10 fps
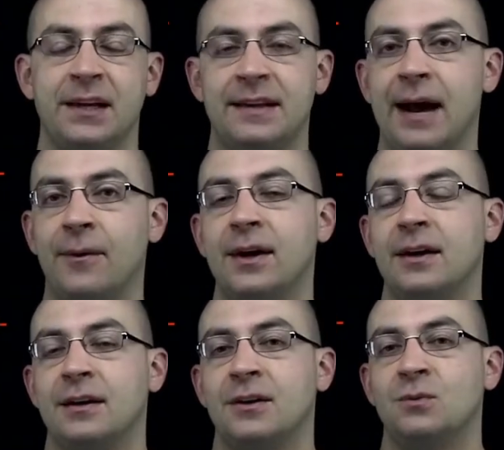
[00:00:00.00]
Now,
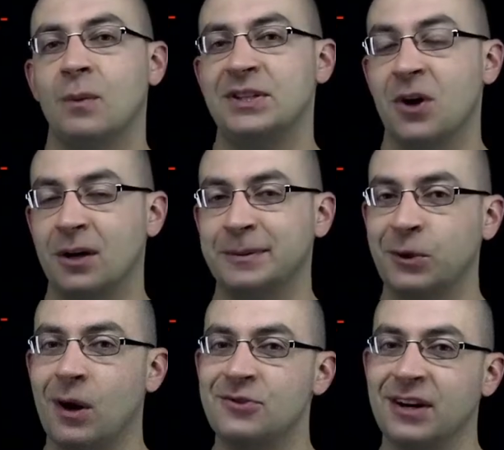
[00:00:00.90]
when we talk about the
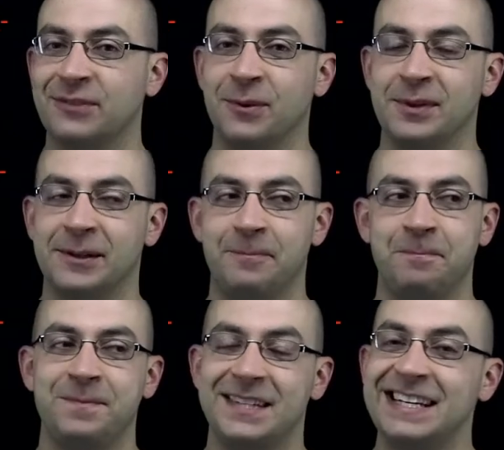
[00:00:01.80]
quadratic formula,
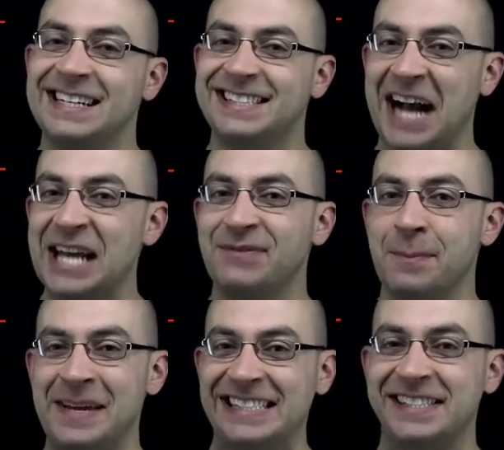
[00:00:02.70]
it's kind of a
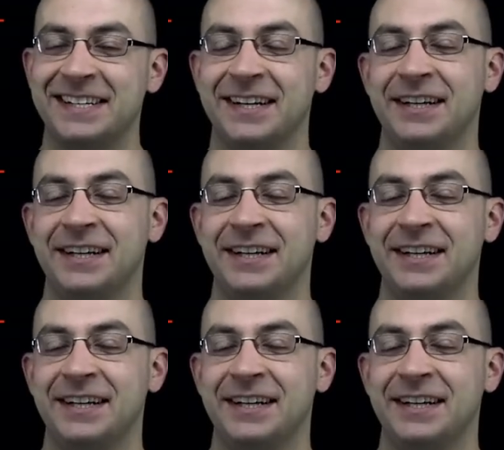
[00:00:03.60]
beast.